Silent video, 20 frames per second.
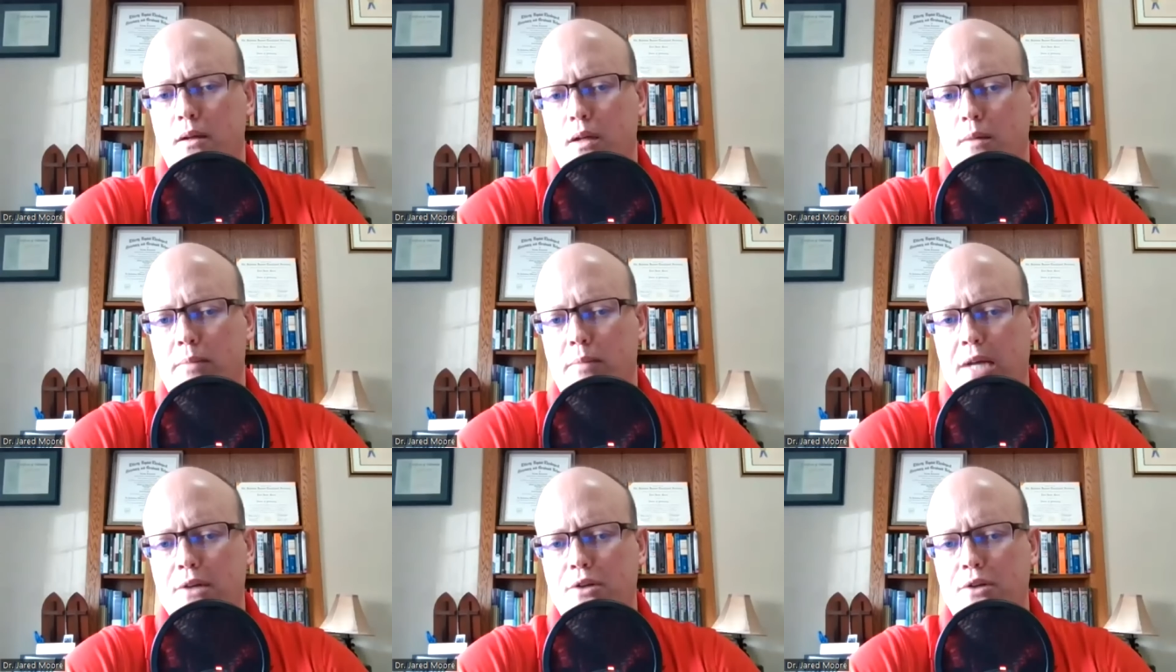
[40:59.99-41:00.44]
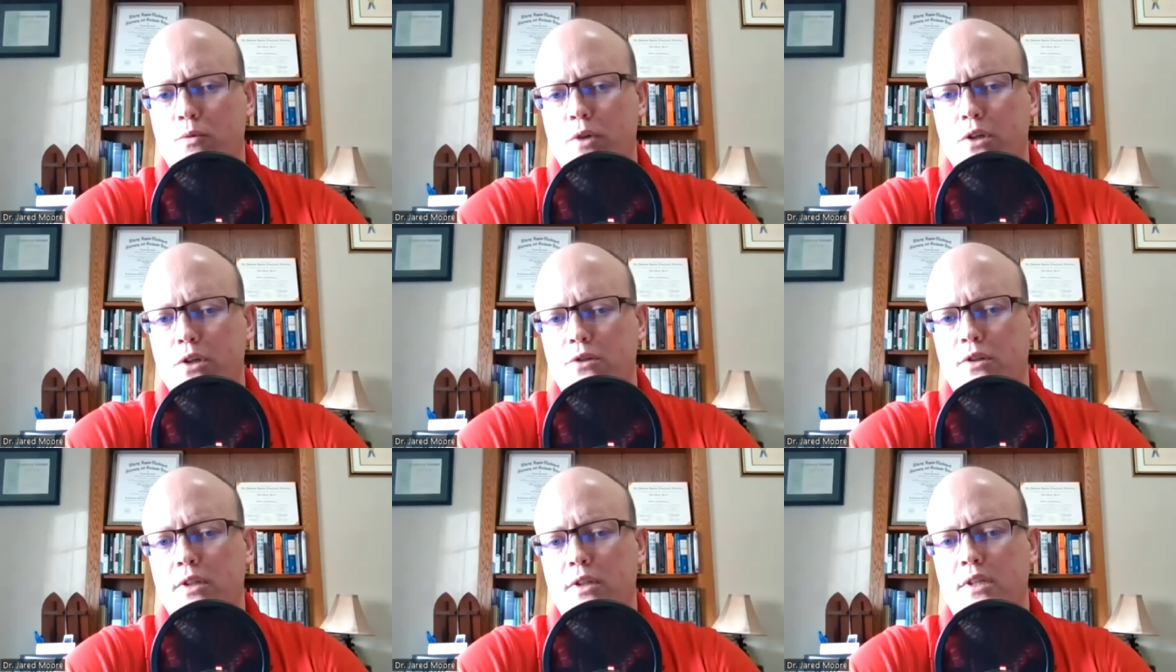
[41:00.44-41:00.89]
Pastor
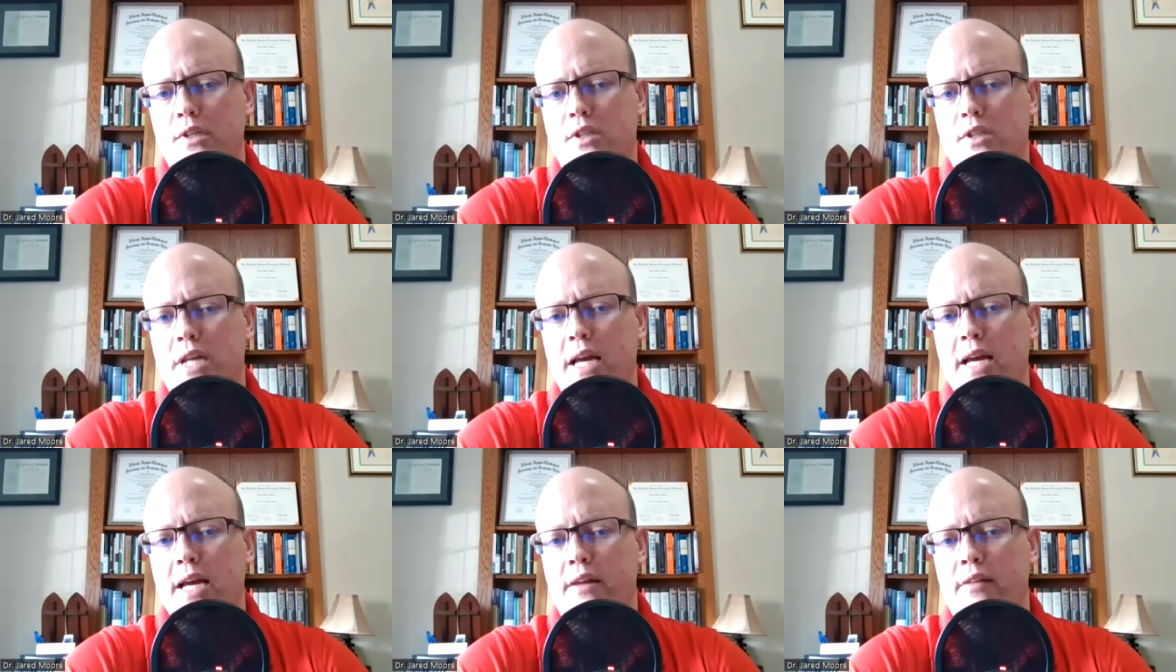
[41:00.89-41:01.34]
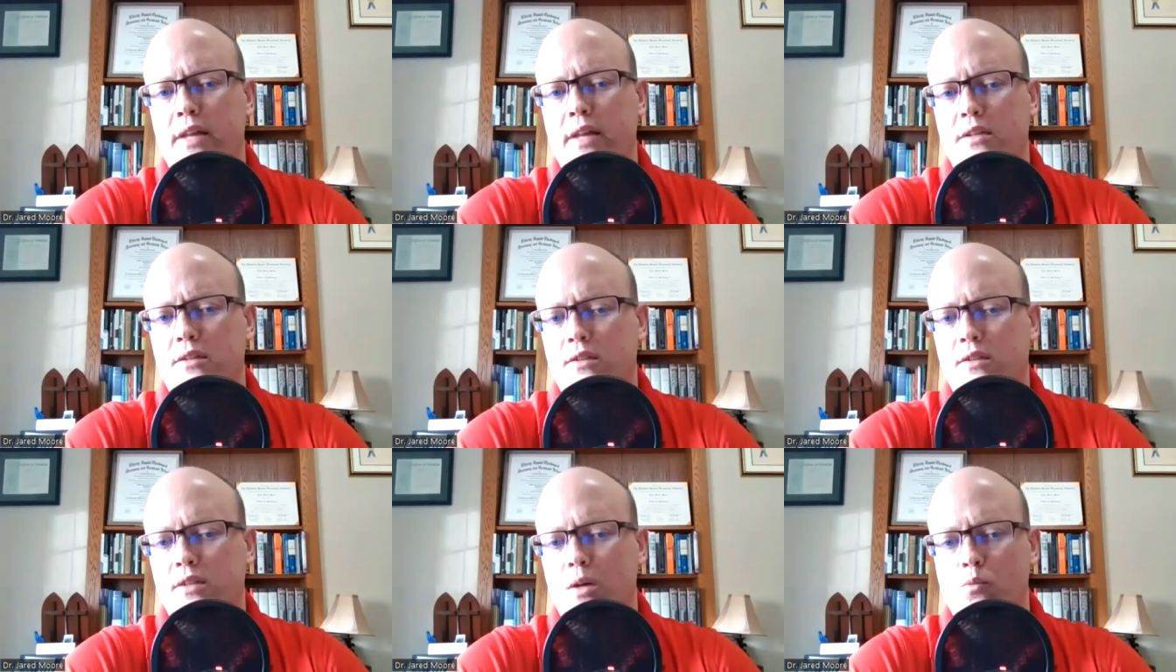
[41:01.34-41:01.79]
Wilson is saying that
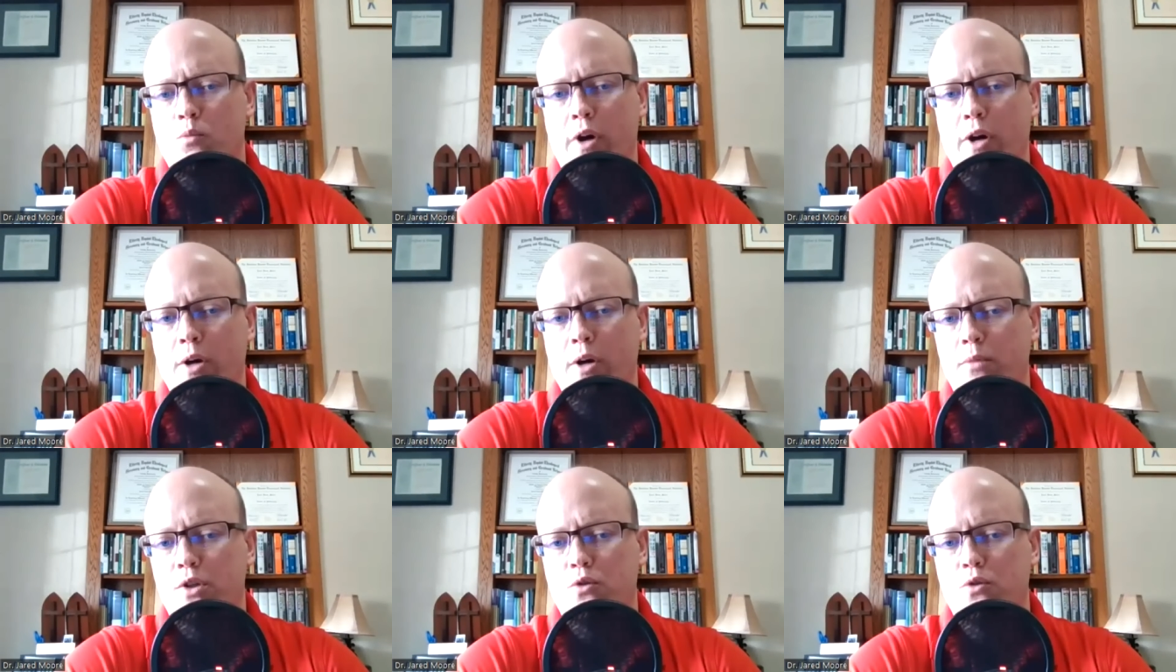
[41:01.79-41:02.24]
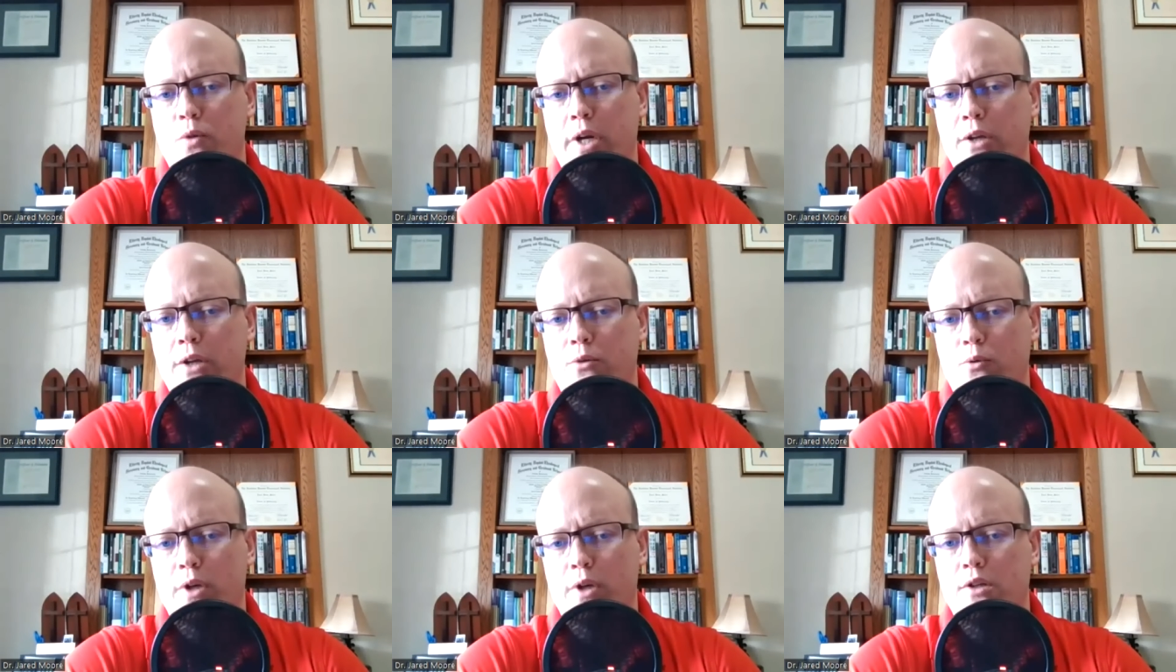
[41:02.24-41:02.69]
somewhere
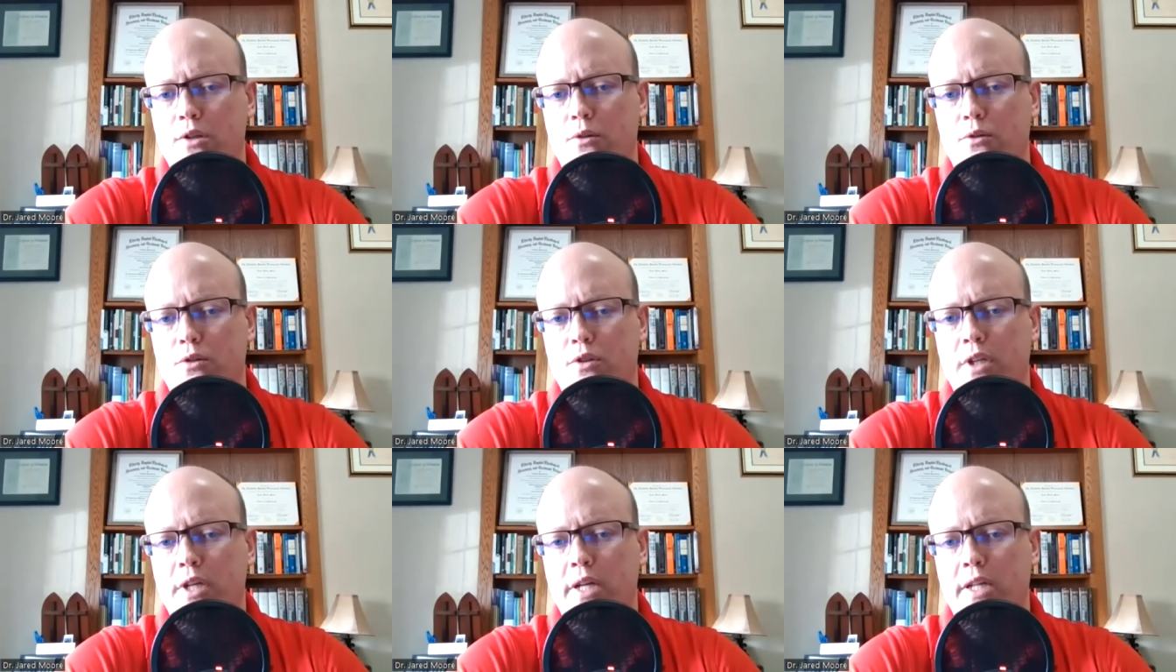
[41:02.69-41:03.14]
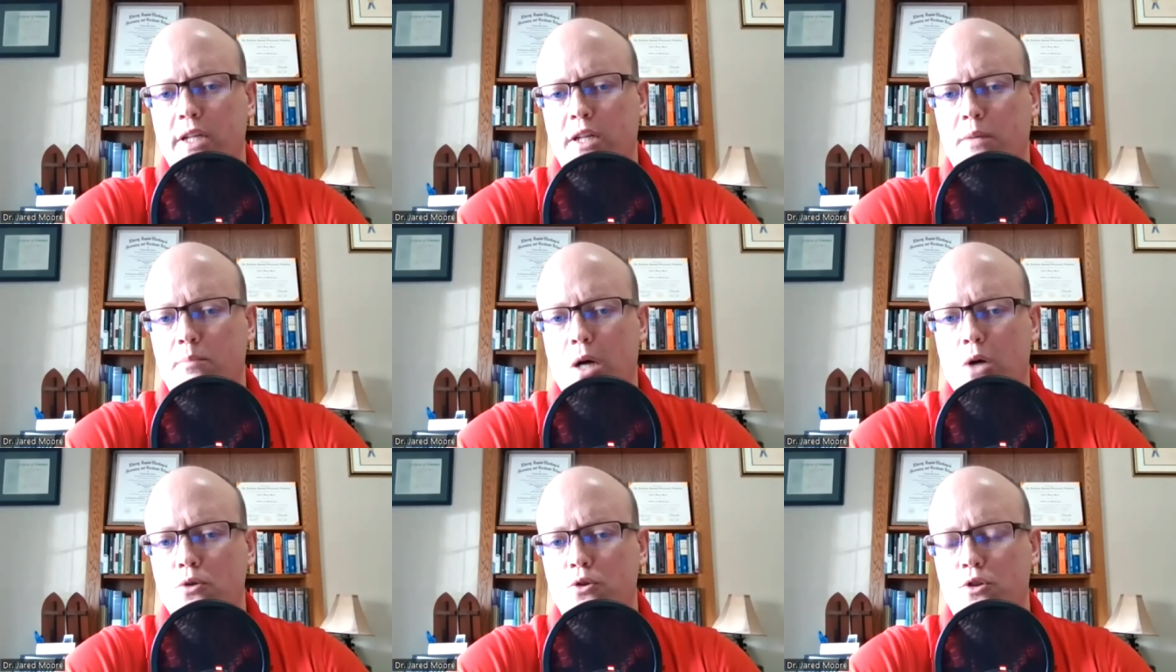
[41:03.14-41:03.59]
between original sin
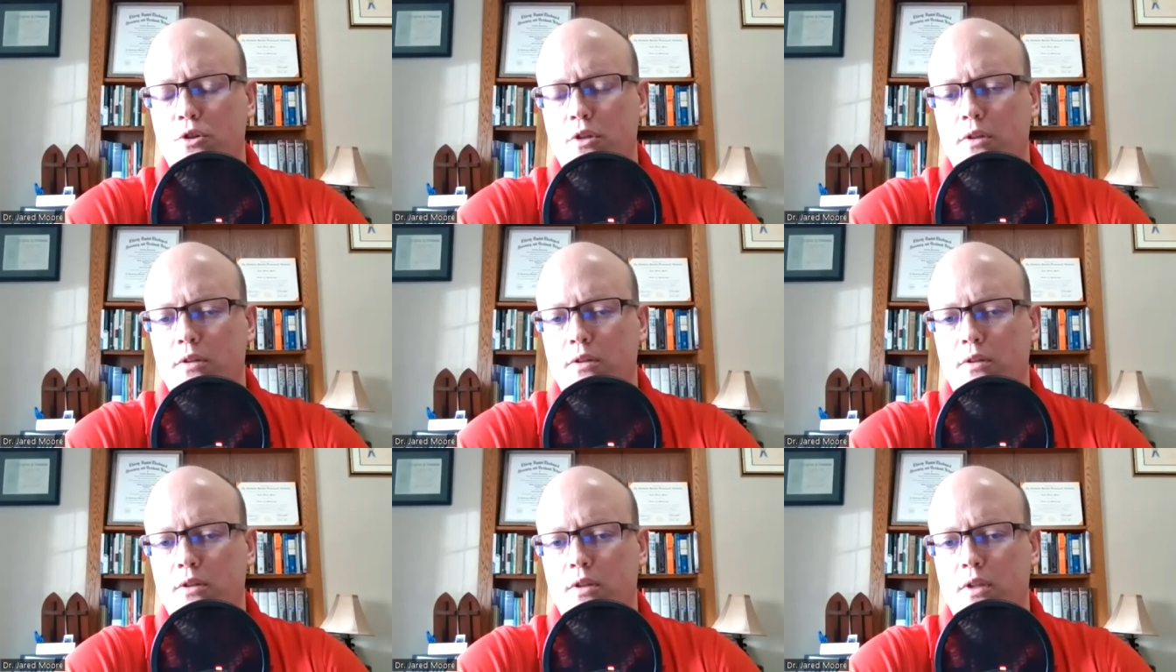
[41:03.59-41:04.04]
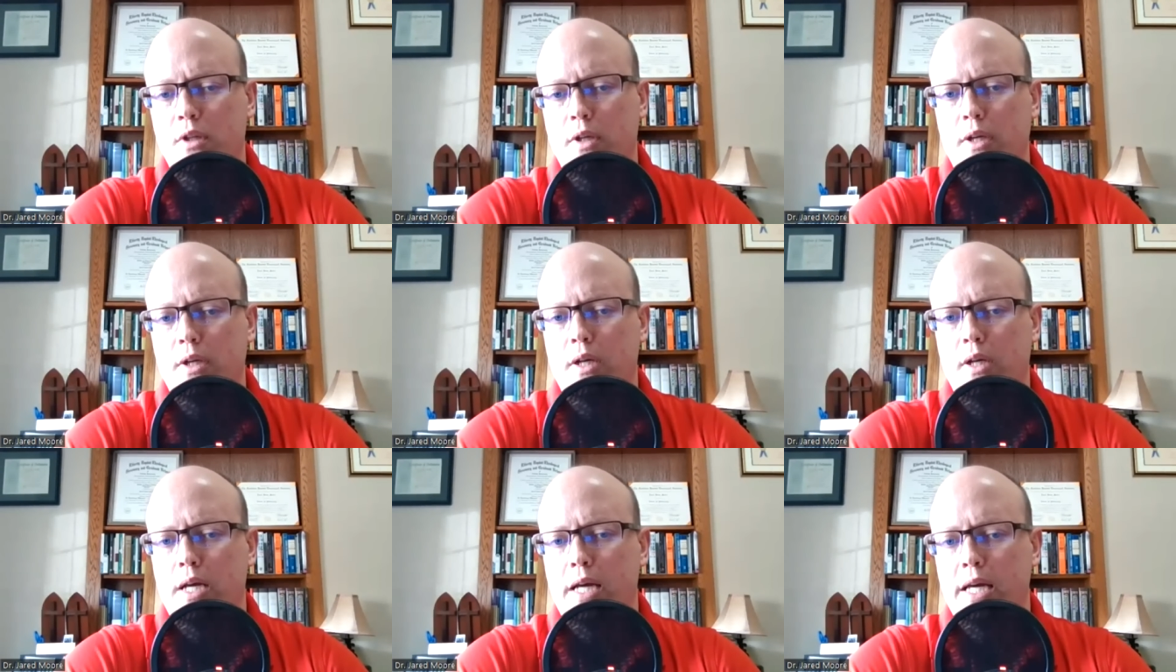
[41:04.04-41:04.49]
and motions,
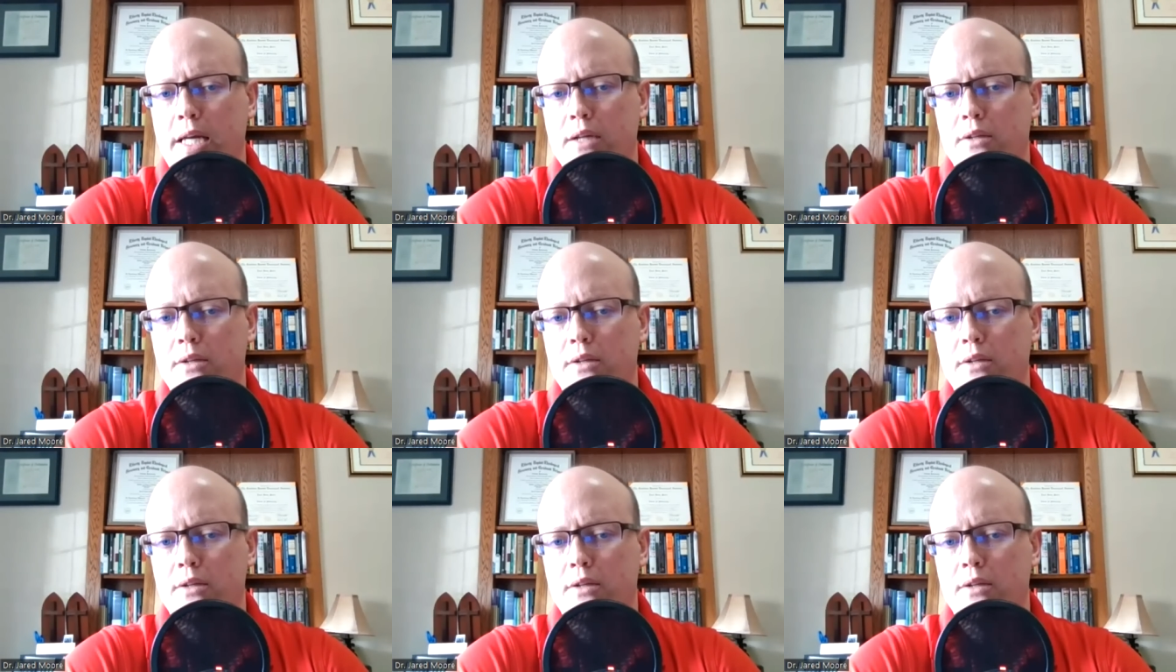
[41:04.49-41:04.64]
he